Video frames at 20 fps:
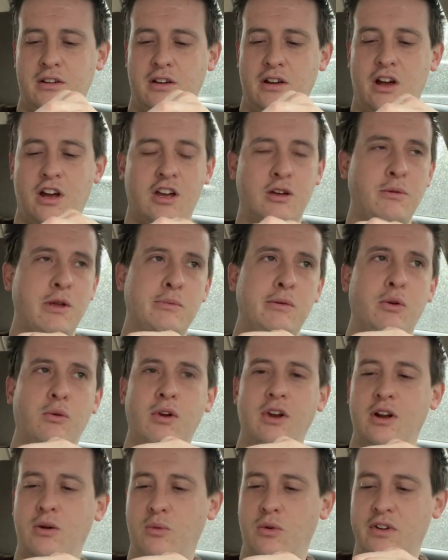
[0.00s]
I can maybe
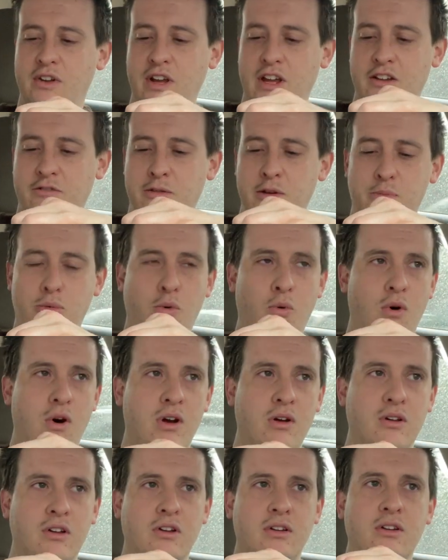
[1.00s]
read it one day if people
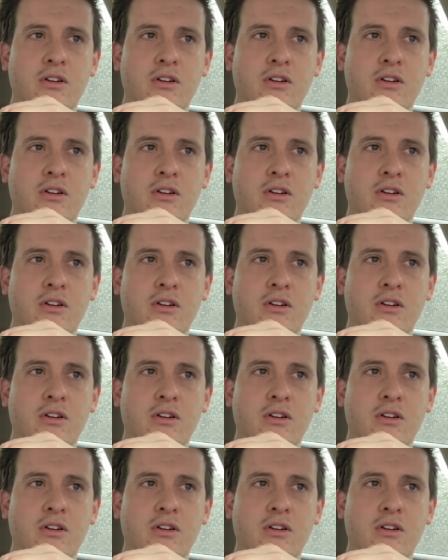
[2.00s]
want.